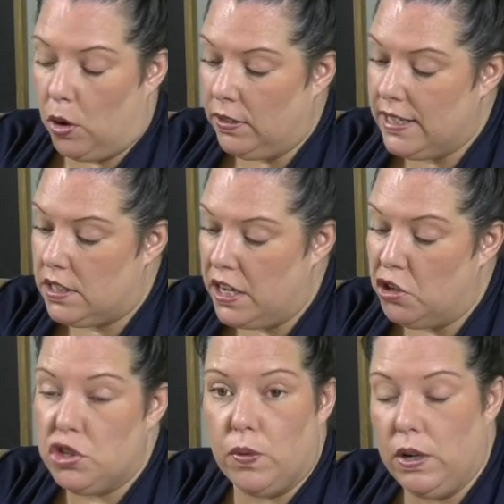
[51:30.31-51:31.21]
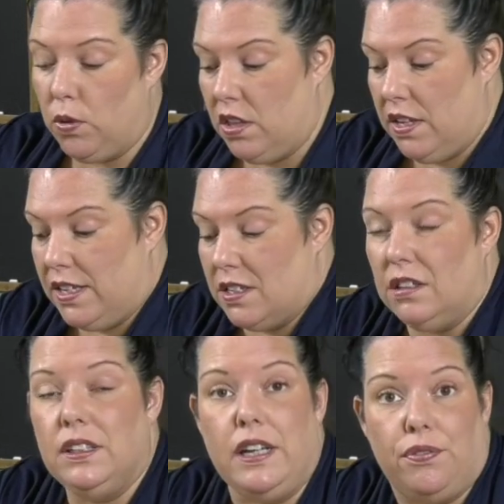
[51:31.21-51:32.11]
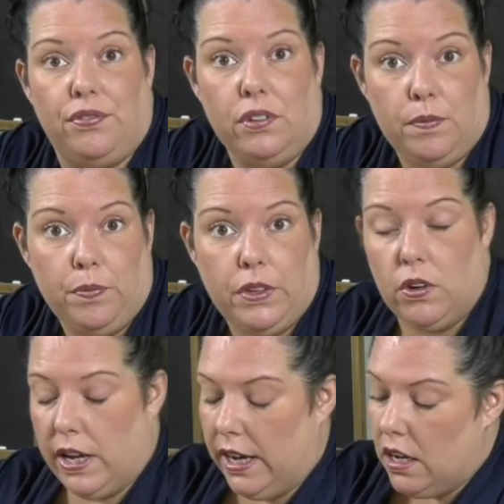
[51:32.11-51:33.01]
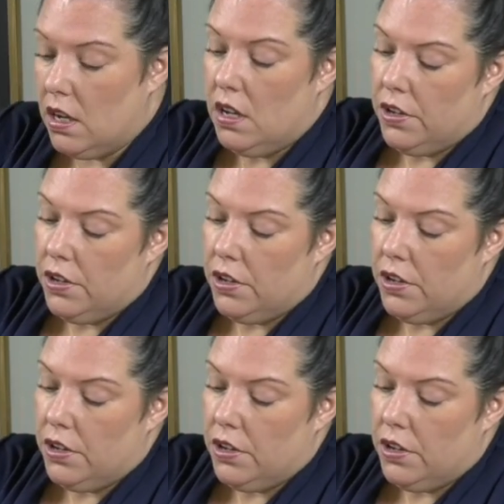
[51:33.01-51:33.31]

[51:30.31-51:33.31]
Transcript: Or let's say you're doing one of these in a leaf, okay?